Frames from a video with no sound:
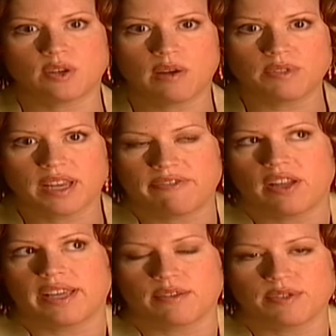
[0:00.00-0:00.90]
So I,
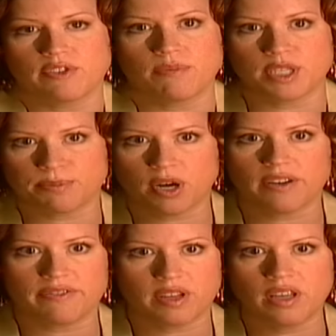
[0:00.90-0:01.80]
felt like I was very much a
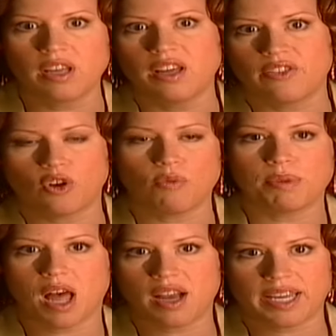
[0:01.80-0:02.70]
part of the, the whole
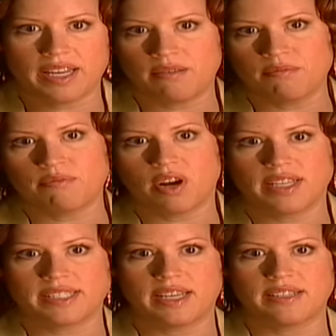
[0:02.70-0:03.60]
blocking
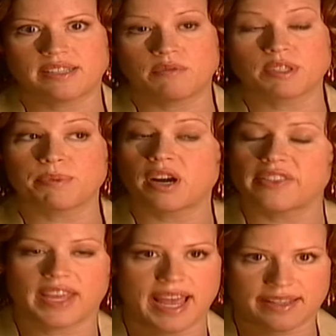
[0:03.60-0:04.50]
process. I was a part
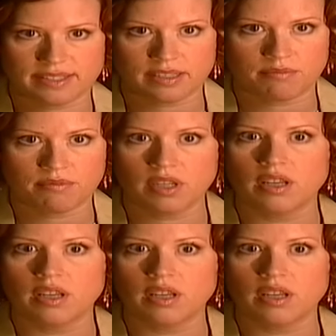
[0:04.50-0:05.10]
of the casting